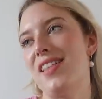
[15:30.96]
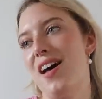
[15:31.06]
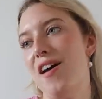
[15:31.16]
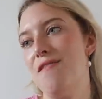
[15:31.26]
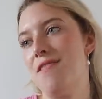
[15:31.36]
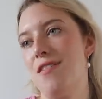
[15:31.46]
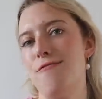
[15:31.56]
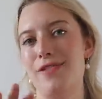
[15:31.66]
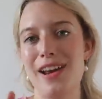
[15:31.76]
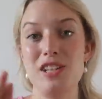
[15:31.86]
love
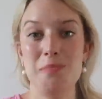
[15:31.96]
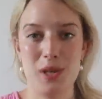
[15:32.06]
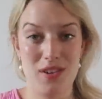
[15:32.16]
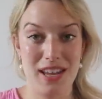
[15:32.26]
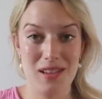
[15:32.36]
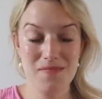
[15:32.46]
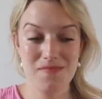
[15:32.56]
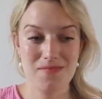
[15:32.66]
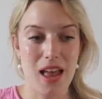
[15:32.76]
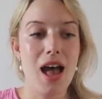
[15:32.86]
French beauty.
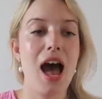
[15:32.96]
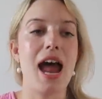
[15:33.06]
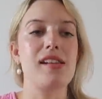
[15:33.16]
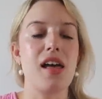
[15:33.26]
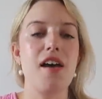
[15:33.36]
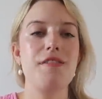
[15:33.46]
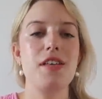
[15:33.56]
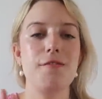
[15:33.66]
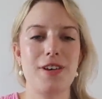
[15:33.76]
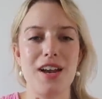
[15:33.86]
I love
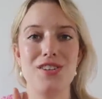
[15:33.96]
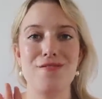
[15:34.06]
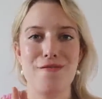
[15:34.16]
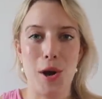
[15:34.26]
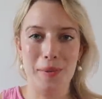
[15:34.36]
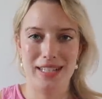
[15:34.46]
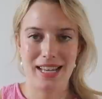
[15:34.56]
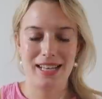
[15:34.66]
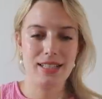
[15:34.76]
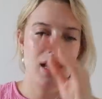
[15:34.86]
the French
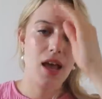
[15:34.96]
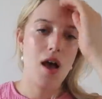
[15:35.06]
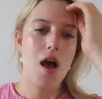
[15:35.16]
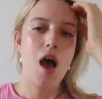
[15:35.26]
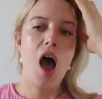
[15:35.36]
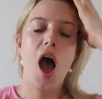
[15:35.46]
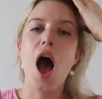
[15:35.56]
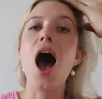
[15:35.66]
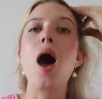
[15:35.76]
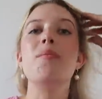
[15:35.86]
pharmacies.
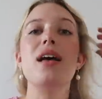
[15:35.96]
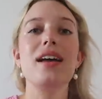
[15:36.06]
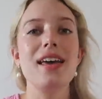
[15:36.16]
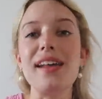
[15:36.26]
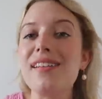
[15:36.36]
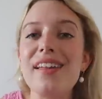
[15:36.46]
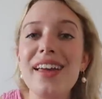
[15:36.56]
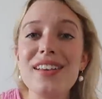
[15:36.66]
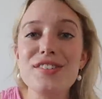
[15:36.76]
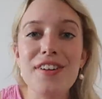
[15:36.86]
Um,
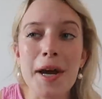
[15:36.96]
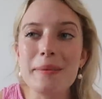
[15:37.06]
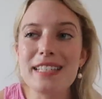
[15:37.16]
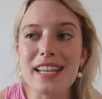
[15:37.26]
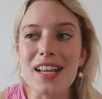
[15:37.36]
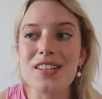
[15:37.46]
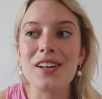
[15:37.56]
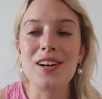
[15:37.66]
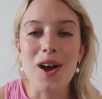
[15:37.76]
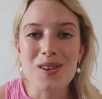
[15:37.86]
Italy's pharmacies
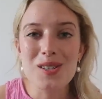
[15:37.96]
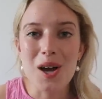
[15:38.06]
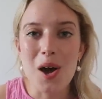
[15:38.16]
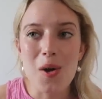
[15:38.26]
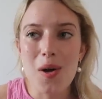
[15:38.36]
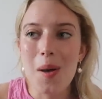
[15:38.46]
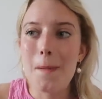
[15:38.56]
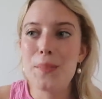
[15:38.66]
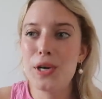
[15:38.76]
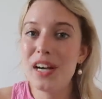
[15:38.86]
are also
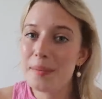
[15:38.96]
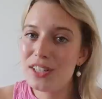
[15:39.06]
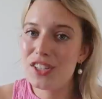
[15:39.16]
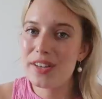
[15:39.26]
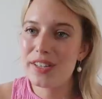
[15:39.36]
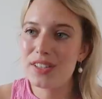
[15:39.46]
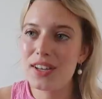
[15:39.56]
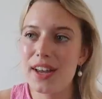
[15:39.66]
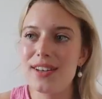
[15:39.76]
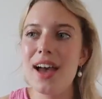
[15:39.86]
pretty much just as
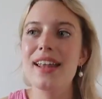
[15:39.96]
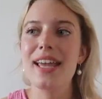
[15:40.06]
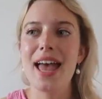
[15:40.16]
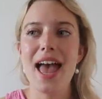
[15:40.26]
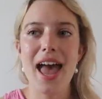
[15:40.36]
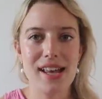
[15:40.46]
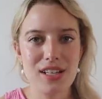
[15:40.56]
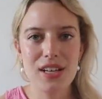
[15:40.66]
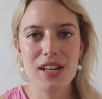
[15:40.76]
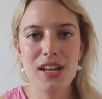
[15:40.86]
good. Not like
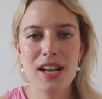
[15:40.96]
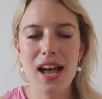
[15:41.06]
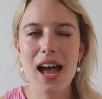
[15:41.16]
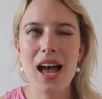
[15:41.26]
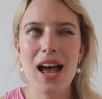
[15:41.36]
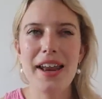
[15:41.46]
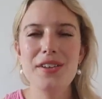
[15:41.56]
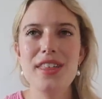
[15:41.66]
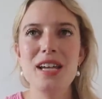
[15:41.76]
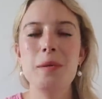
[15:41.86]
as good, I
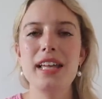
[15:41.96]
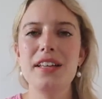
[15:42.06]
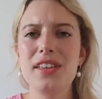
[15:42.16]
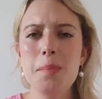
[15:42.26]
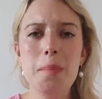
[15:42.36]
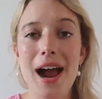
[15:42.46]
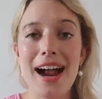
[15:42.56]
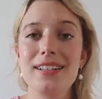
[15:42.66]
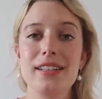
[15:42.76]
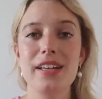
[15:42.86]
don't think, but like they're
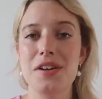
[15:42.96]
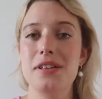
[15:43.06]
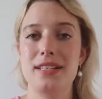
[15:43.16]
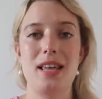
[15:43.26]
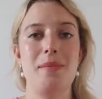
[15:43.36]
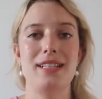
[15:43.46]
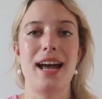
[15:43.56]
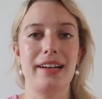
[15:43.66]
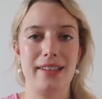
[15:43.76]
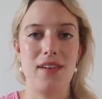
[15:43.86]
practically on the same
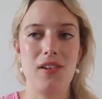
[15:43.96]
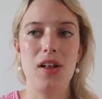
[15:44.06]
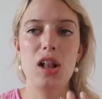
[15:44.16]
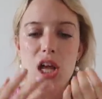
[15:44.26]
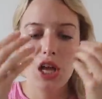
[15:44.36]
exact level.